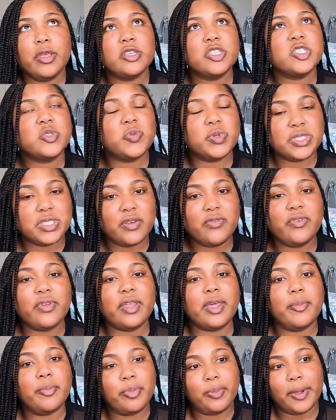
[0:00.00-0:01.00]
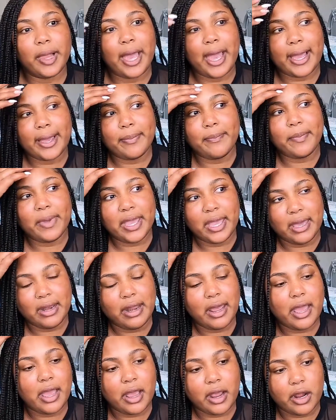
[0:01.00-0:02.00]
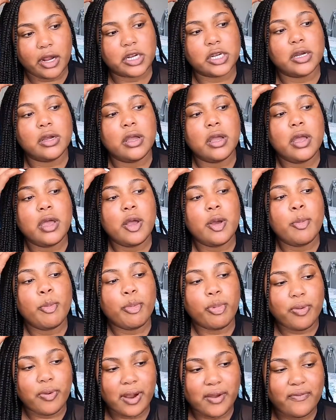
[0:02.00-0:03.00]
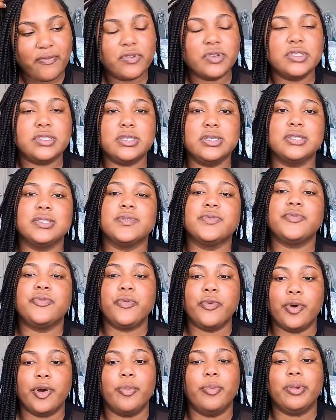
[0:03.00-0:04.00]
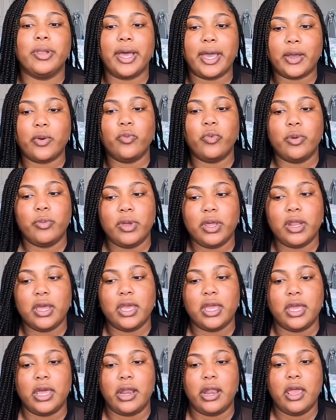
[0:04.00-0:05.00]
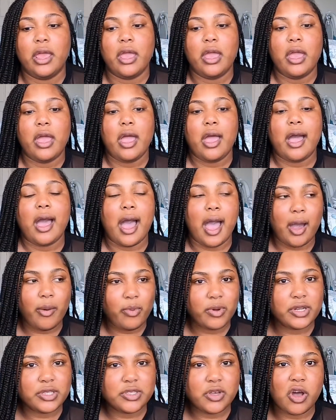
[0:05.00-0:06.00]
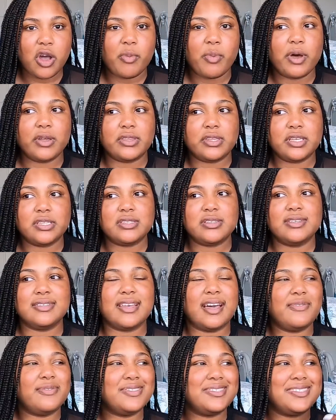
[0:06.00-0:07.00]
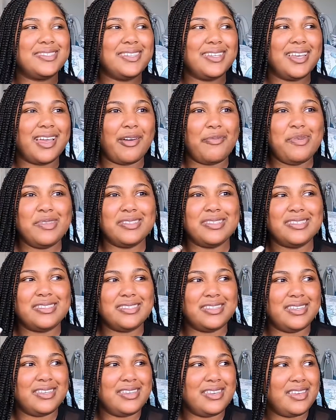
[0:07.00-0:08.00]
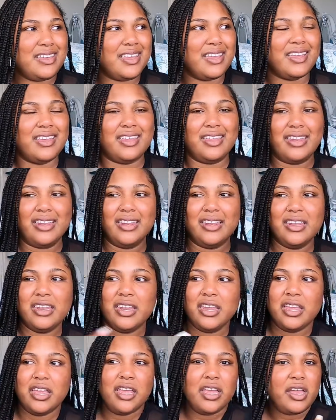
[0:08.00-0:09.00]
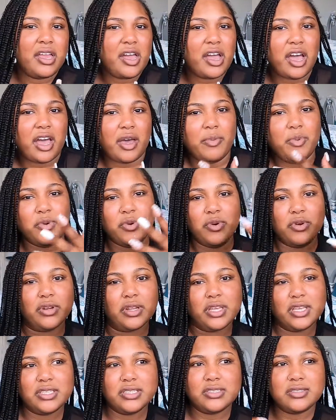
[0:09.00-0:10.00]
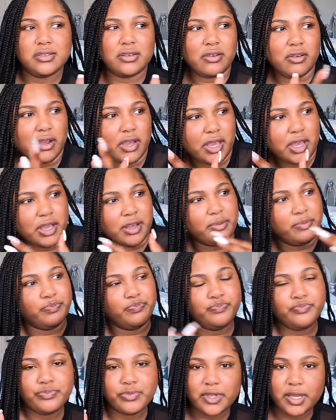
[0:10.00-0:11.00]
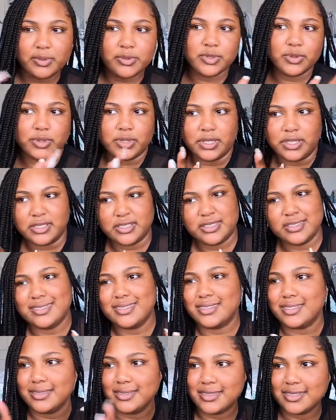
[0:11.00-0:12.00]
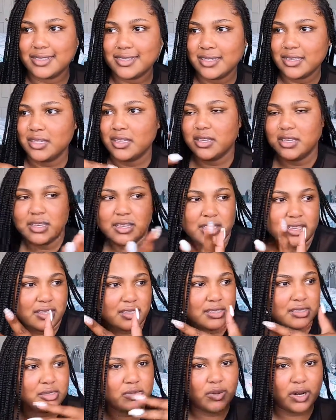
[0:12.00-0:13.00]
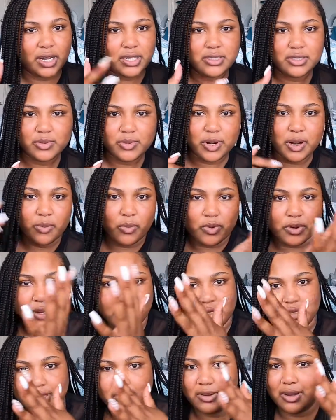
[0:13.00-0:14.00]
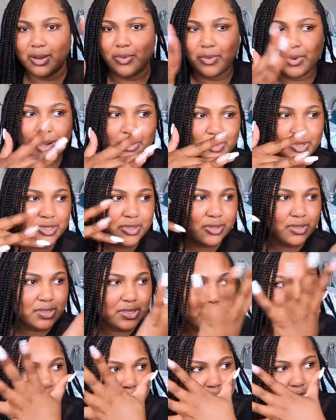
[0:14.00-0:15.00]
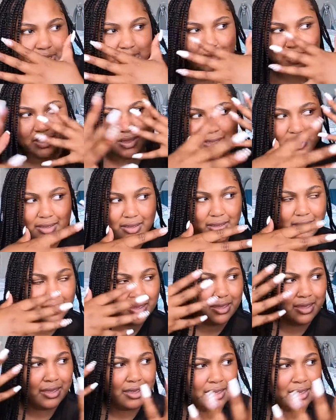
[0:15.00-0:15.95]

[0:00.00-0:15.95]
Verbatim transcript: specifically black men hair preferences for black women. And I wanna talk about this cause I've seen, I've been seeing and I've been on Instagram. I'm doing this cause this is, this is what I do when I'm on Instagram, when I'm searching, I'm seeing.